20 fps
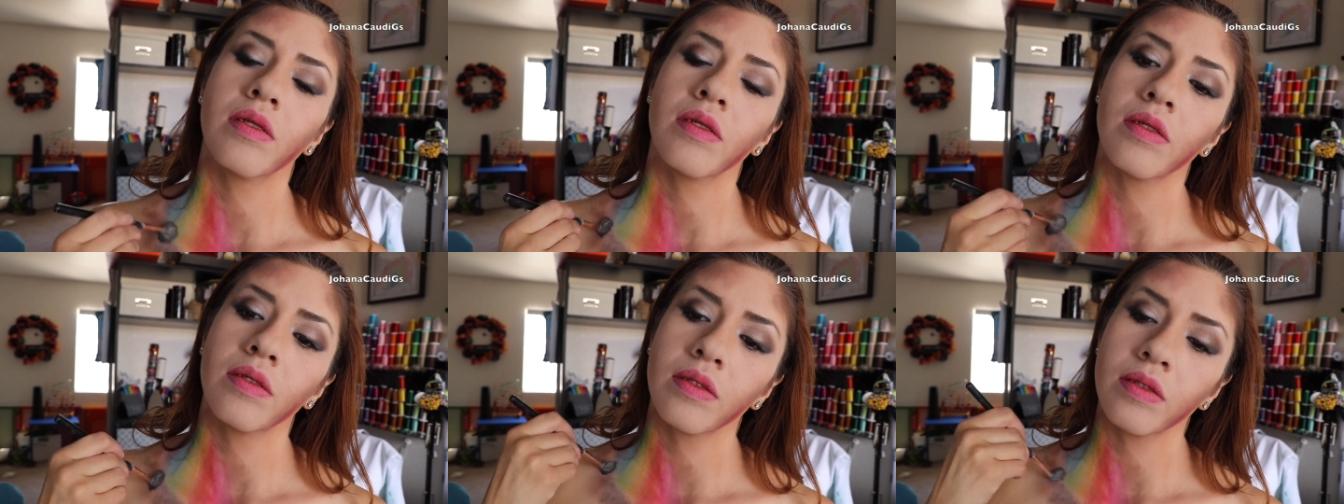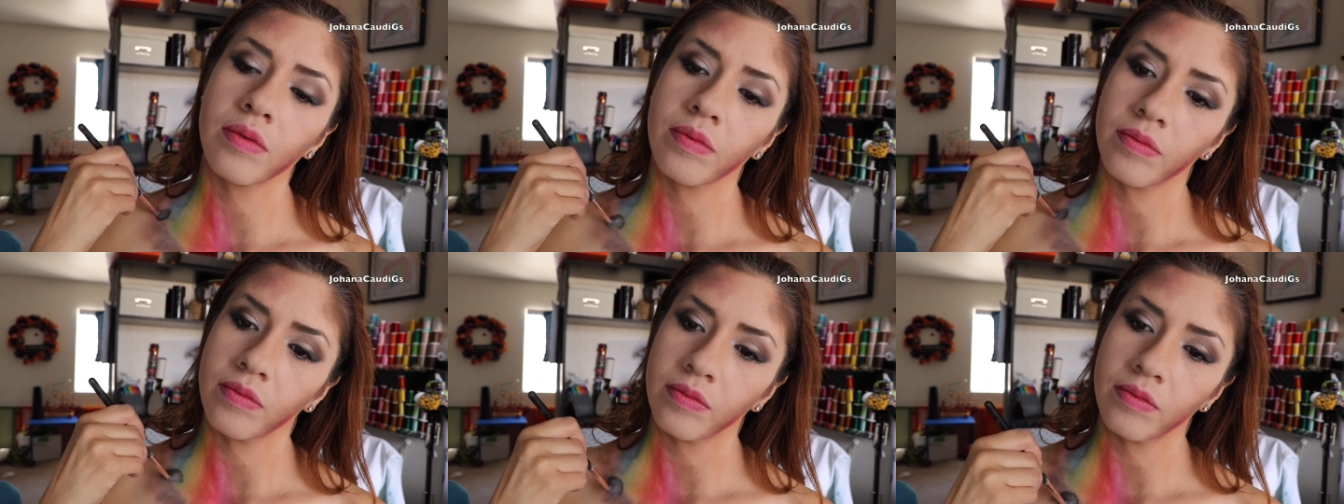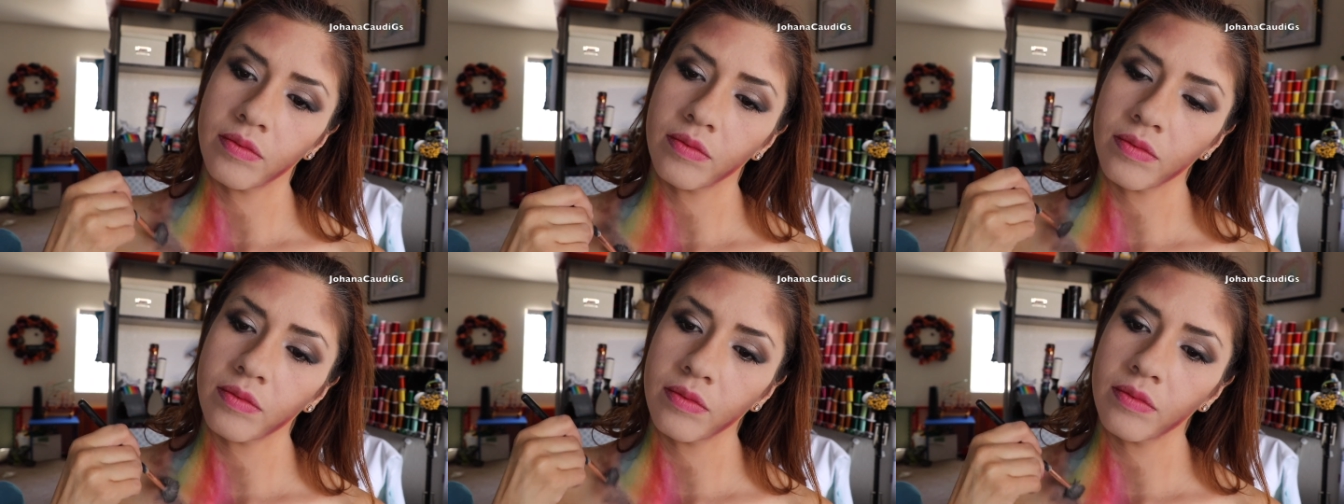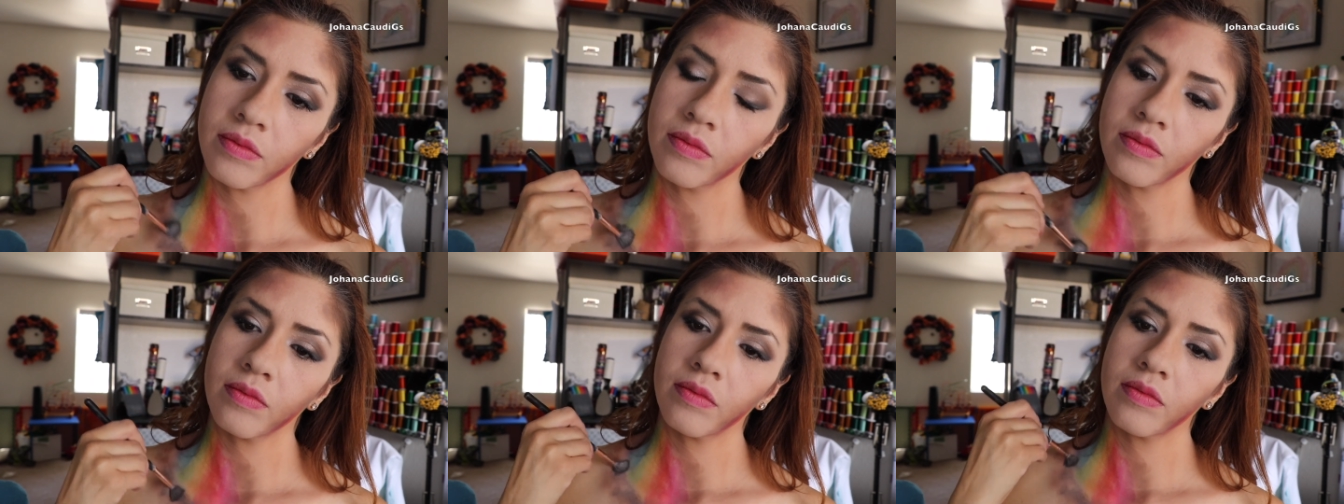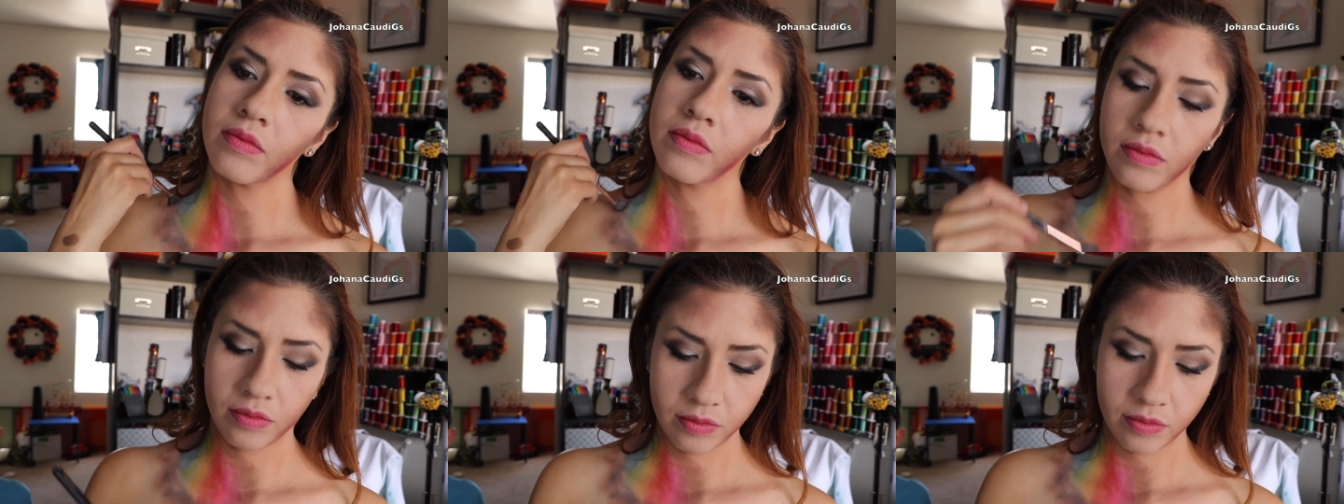blend the colors
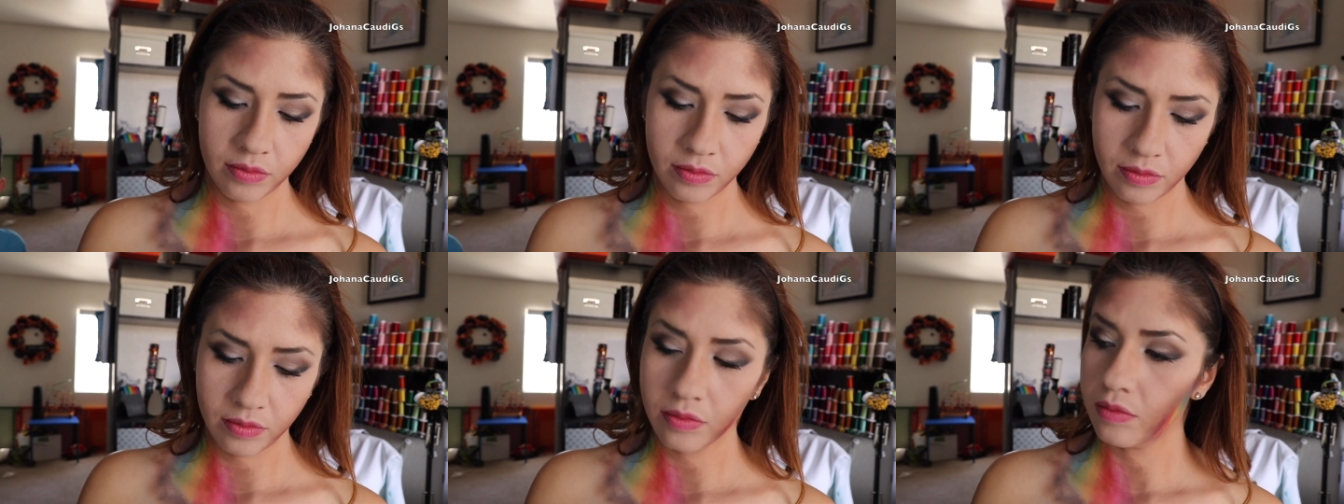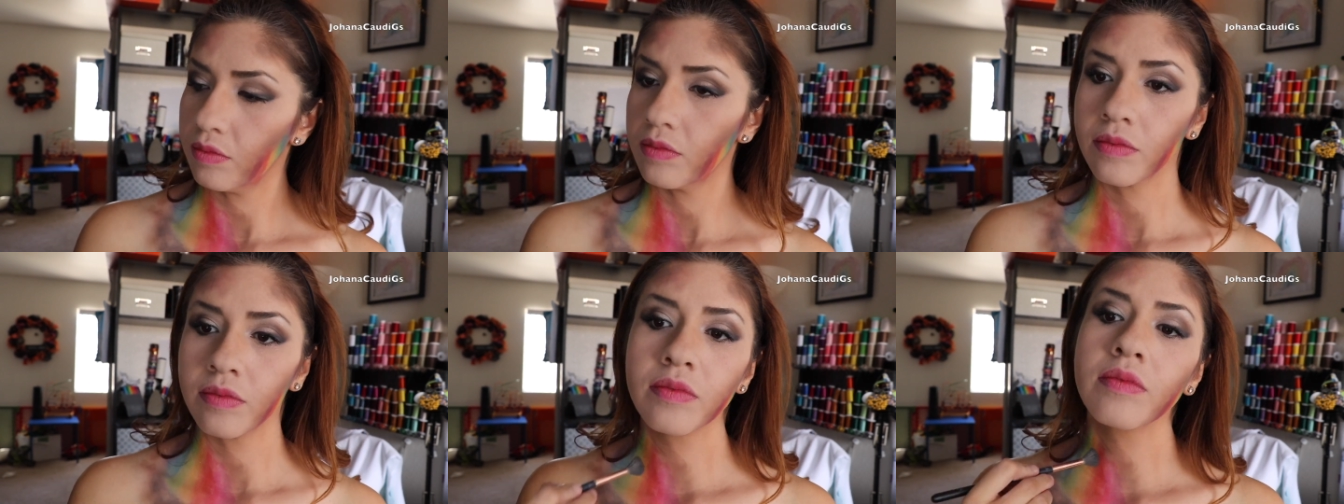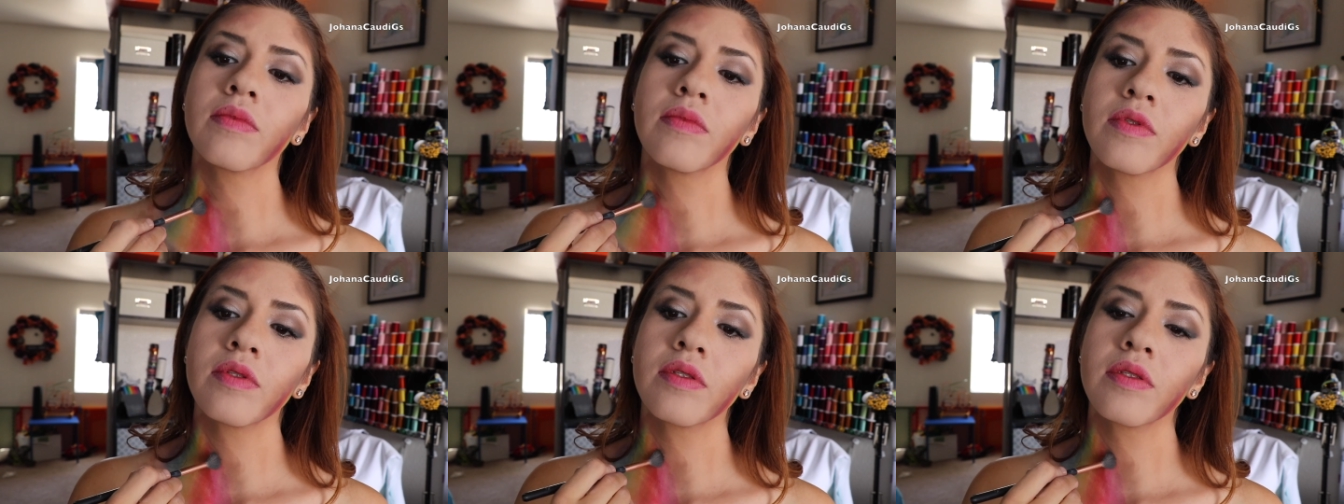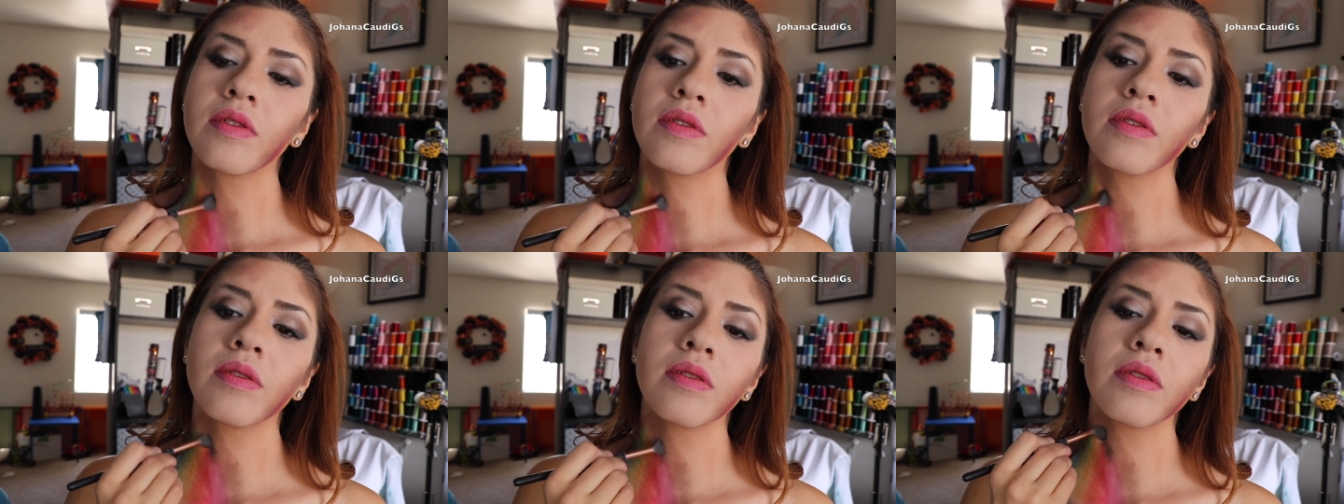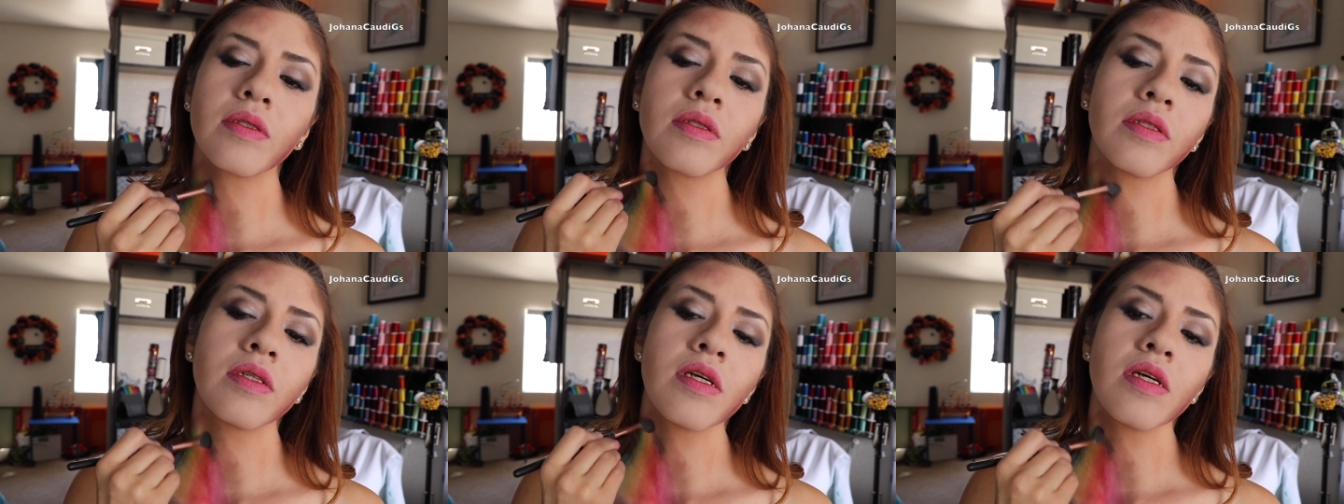together with the rainbow.
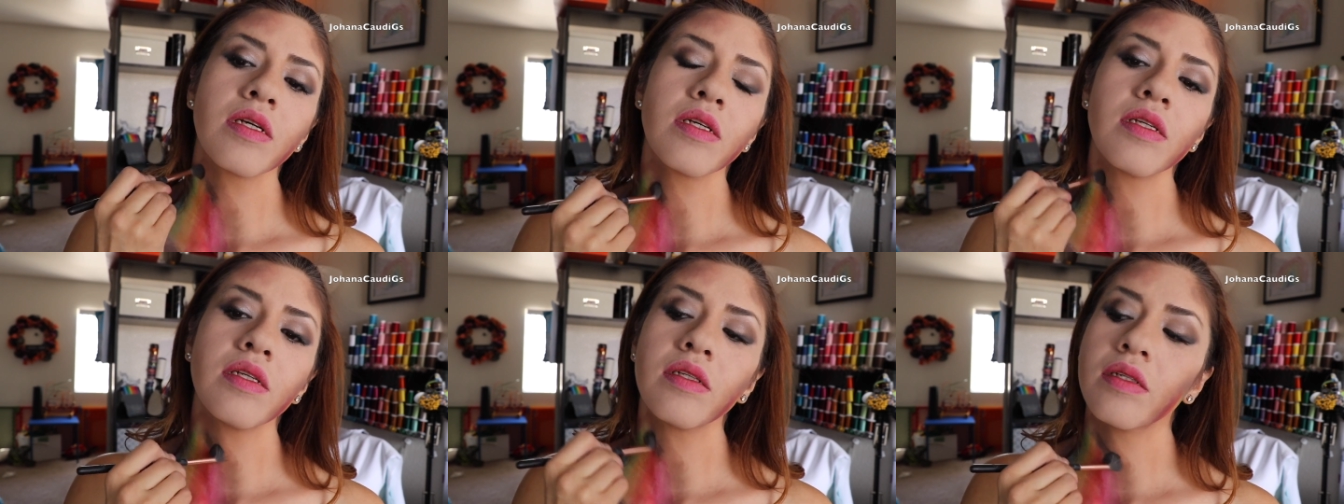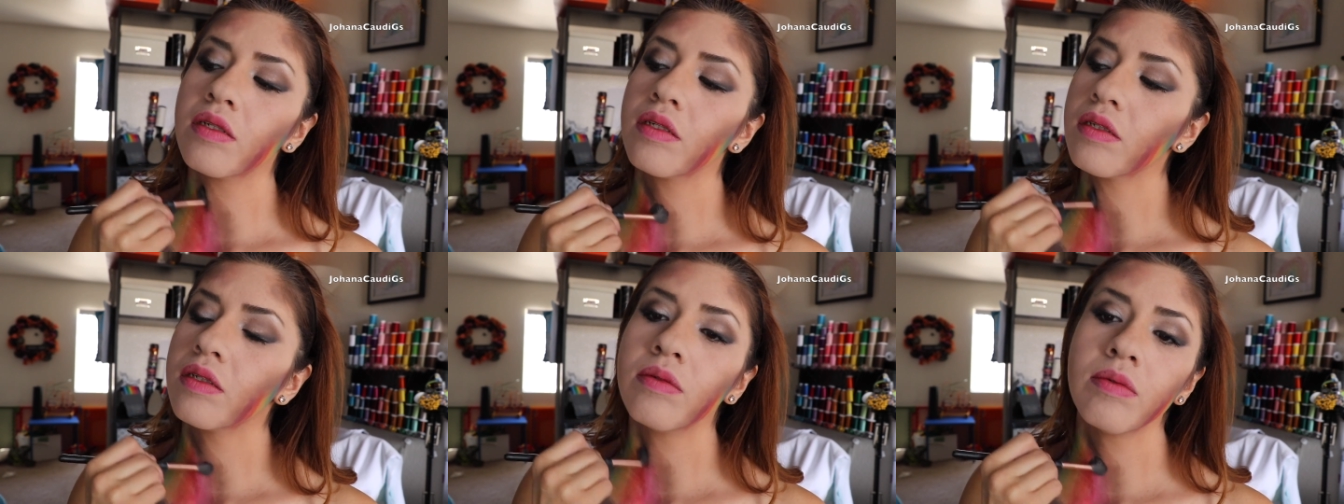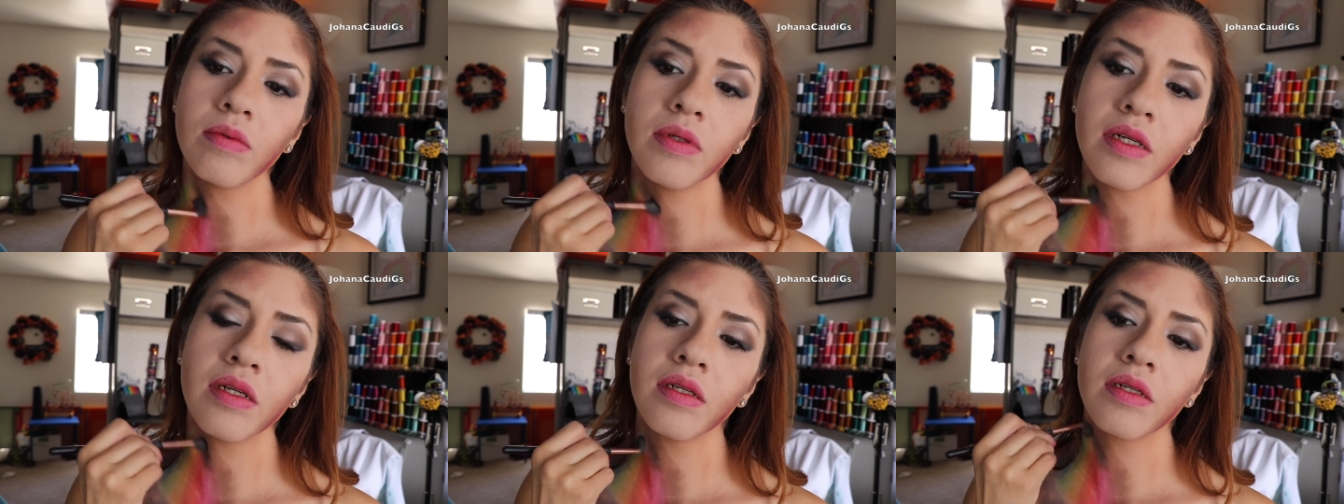That way